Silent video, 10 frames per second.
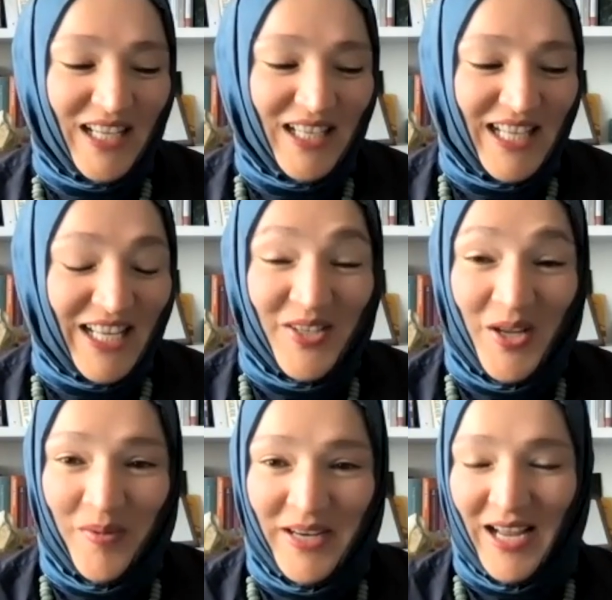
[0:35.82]
Yeah, so
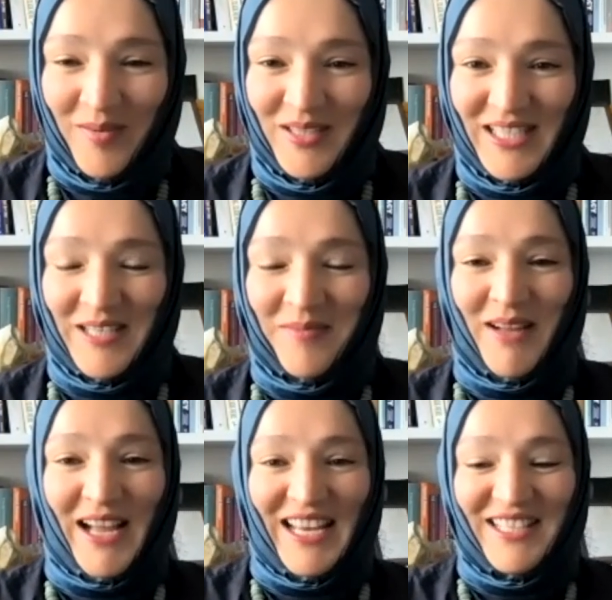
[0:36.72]
when I was in
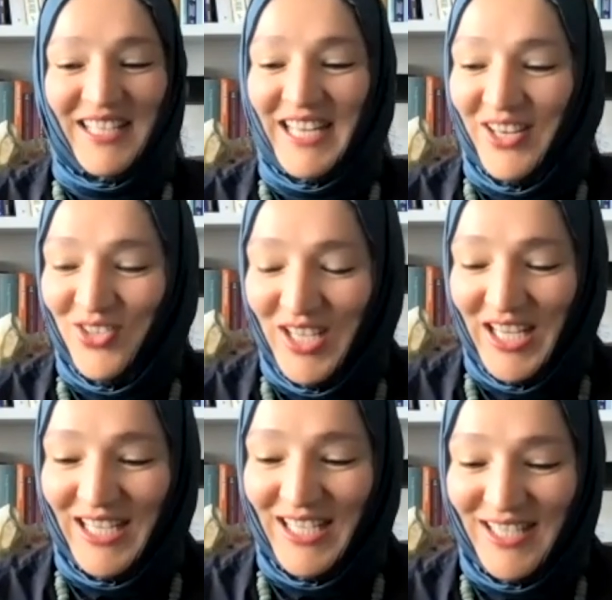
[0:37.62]
my teenage
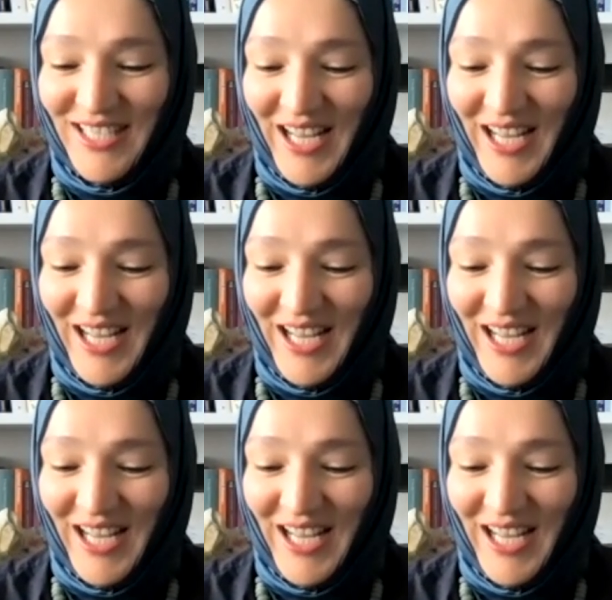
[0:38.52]
years,